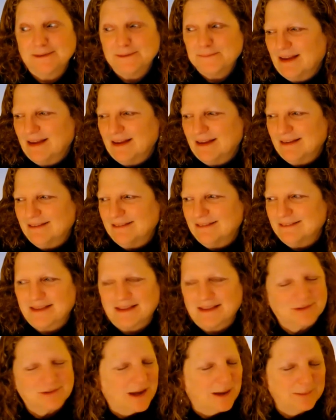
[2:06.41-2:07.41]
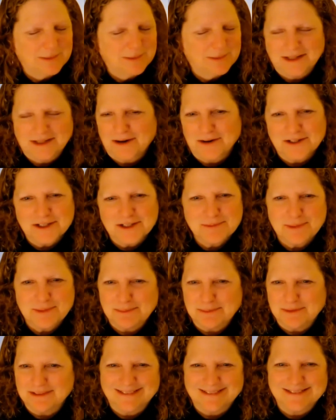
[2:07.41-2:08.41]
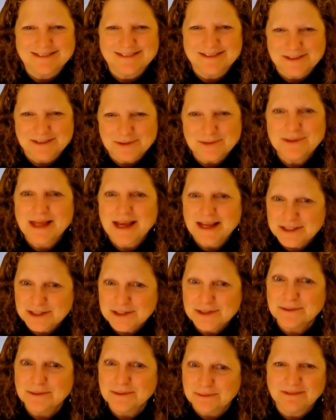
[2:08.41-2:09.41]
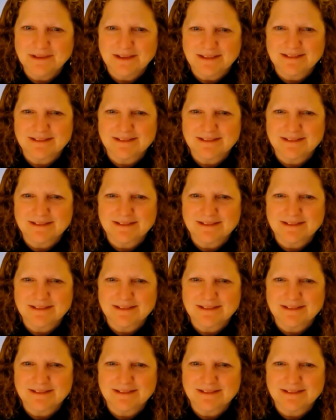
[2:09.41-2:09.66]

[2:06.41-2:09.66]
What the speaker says: And so I would encourage people to do that too.